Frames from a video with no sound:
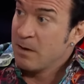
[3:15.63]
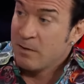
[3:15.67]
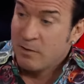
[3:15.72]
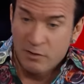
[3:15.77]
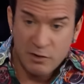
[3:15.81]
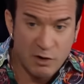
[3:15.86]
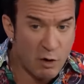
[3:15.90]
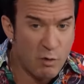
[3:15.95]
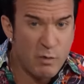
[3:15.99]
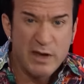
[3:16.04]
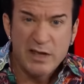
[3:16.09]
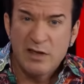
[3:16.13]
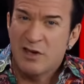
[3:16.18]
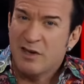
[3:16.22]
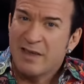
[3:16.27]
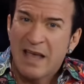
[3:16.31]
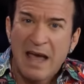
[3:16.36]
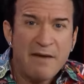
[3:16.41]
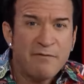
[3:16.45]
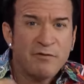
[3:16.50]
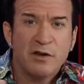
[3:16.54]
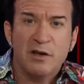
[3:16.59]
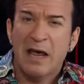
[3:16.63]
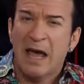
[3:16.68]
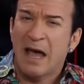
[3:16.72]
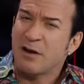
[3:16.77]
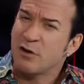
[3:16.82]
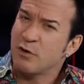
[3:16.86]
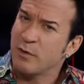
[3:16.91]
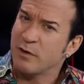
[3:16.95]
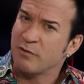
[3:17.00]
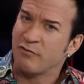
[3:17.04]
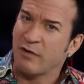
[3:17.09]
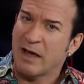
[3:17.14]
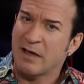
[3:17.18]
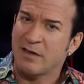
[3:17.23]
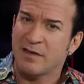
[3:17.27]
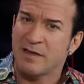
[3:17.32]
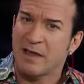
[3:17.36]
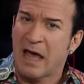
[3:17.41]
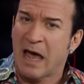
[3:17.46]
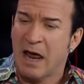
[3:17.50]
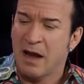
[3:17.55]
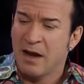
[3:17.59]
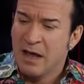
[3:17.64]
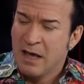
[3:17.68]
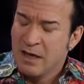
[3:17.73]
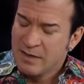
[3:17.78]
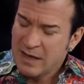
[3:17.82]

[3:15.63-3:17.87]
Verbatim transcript: So we just have to had to address that.